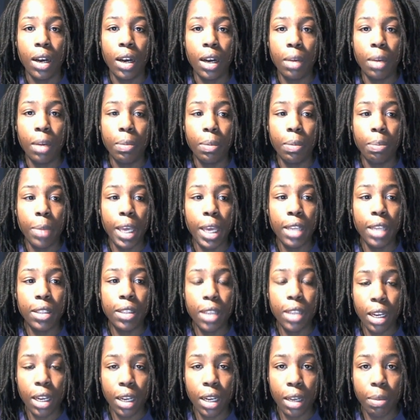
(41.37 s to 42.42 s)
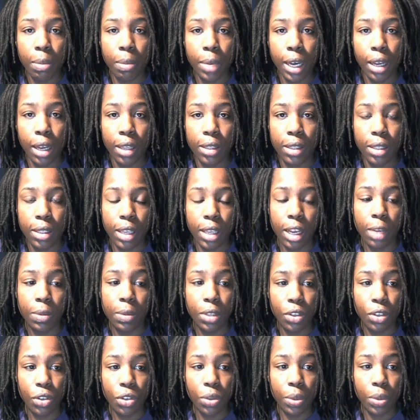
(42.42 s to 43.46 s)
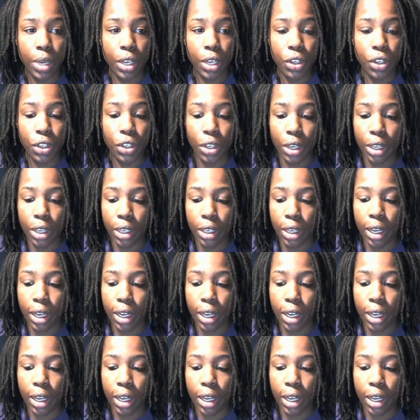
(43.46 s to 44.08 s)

maintaining my scalp situation.